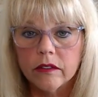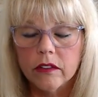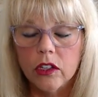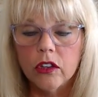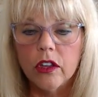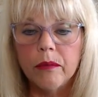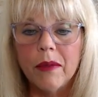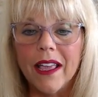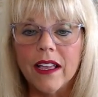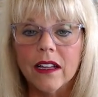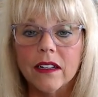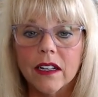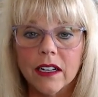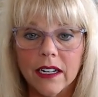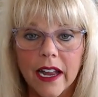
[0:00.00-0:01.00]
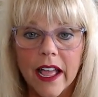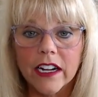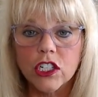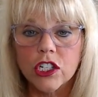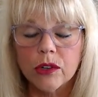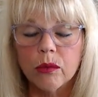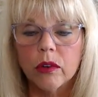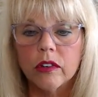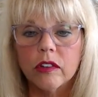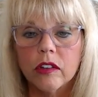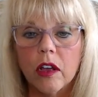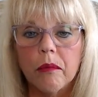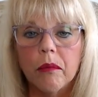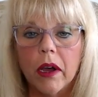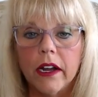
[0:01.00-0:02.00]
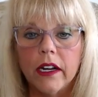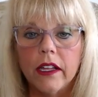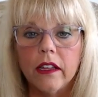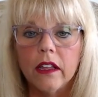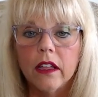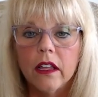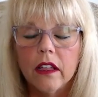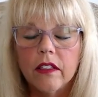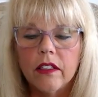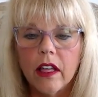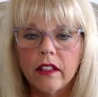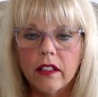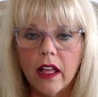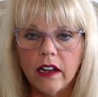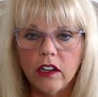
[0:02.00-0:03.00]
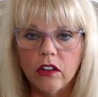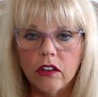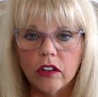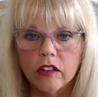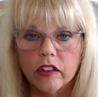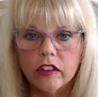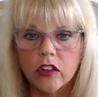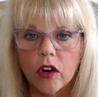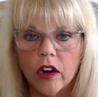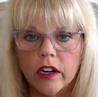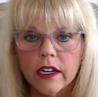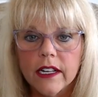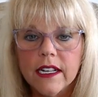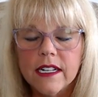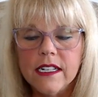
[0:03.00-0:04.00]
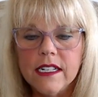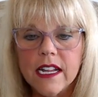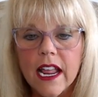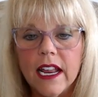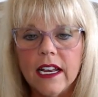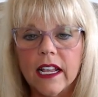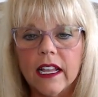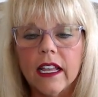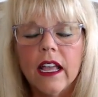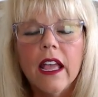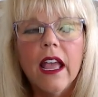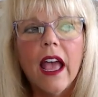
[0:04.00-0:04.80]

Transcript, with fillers: You could make a connection with somebody that then you could start dating.